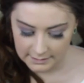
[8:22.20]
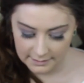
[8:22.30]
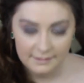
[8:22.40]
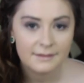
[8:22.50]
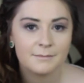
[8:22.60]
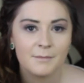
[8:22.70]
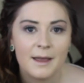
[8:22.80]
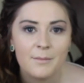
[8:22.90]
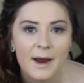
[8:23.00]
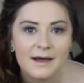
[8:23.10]
Now that my
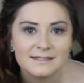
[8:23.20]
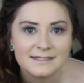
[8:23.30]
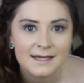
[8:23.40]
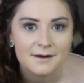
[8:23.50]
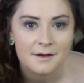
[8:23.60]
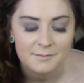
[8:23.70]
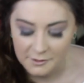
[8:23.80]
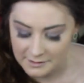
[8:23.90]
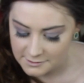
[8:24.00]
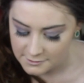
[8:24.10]
brows are done, I'm
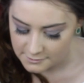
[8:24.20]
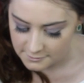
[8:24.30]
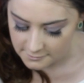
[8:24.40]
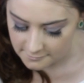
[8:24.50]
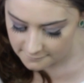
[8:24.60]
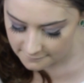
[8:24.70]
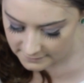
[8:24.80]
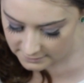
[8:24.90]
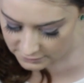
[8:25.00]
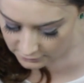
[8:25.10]
going to
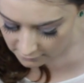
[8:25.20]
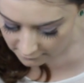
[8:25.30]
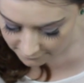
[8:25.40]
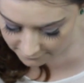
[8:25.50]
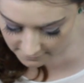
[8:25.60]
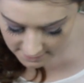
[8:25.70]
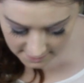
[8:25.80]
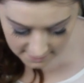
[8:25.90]
finish off